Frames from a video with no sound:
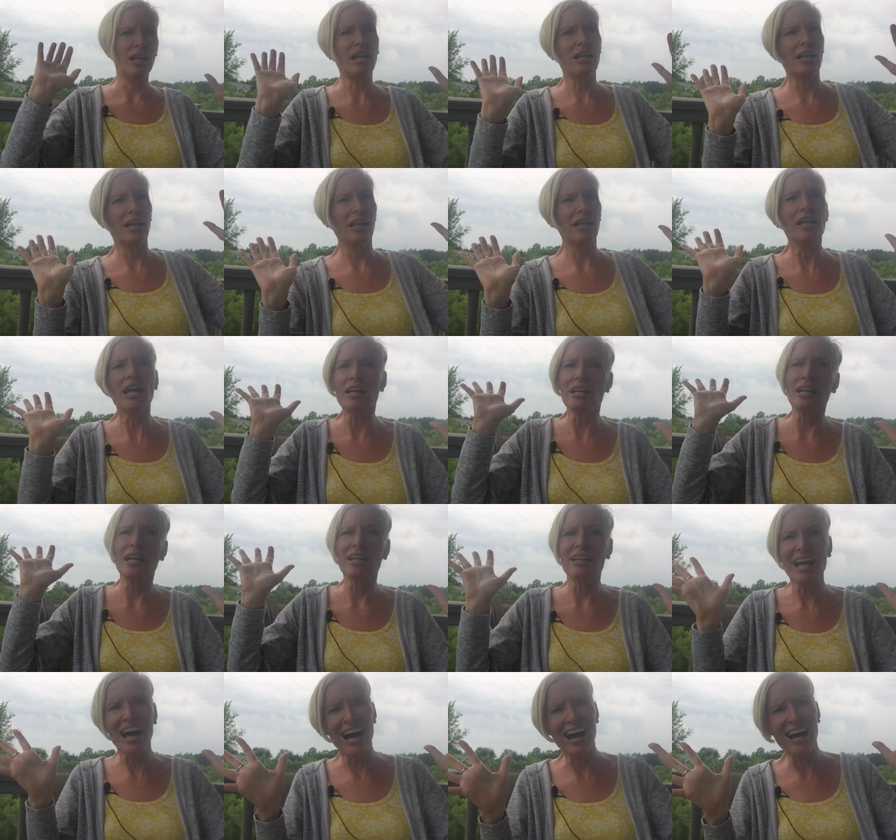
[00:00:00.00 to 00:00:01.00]
la la la la
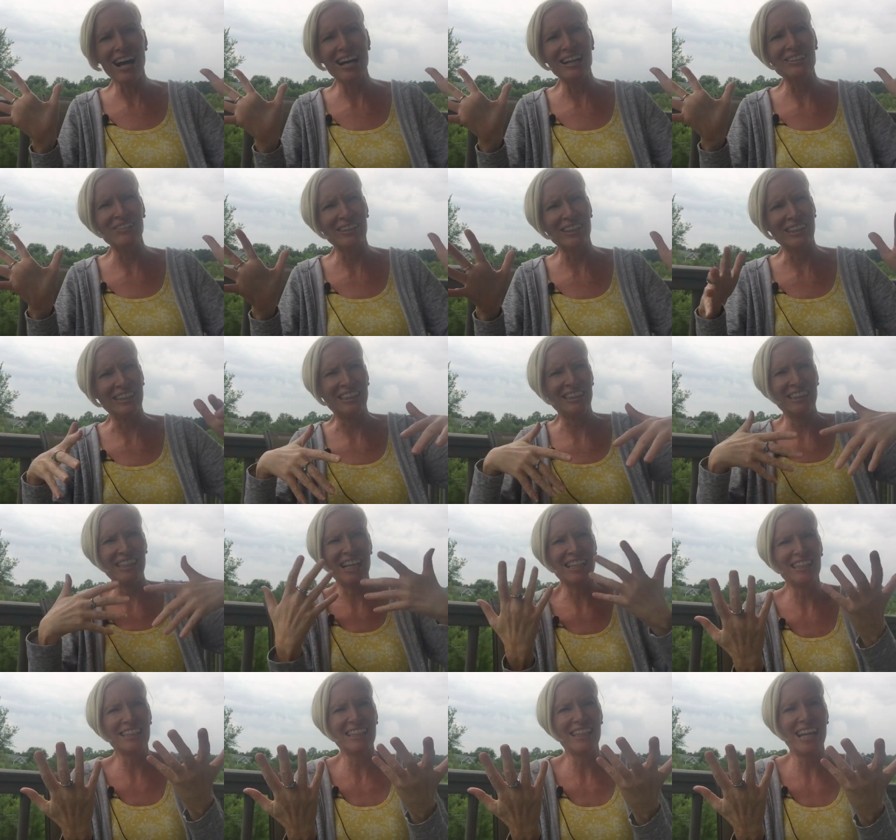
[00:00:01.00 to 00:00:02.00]
la, we're gonna
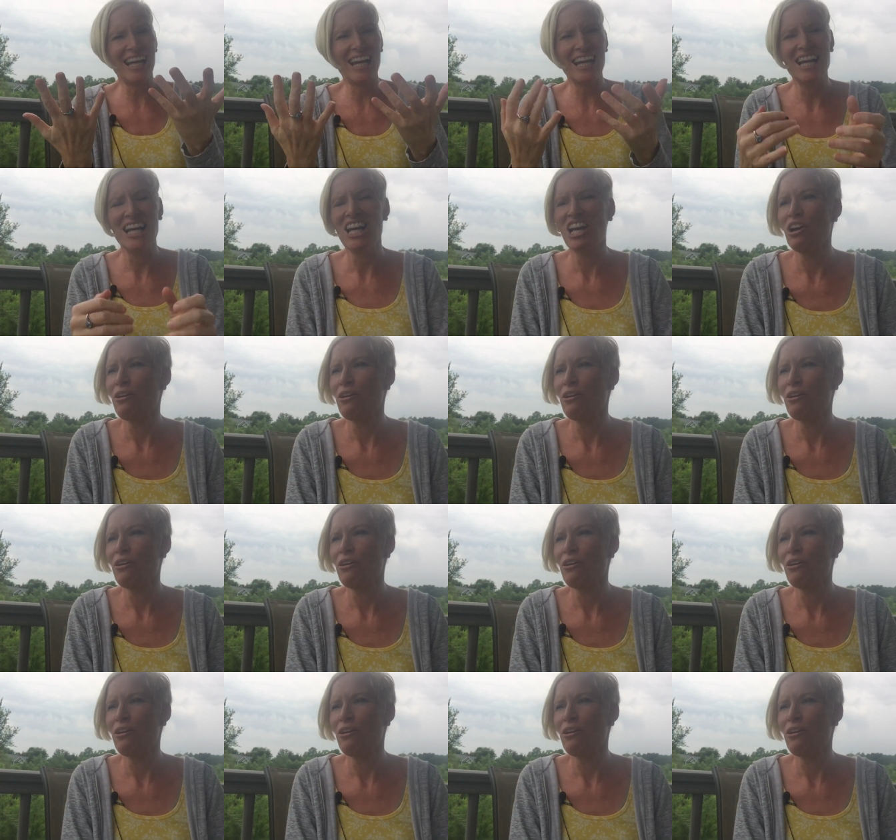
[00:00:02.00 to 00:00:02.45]
channel today.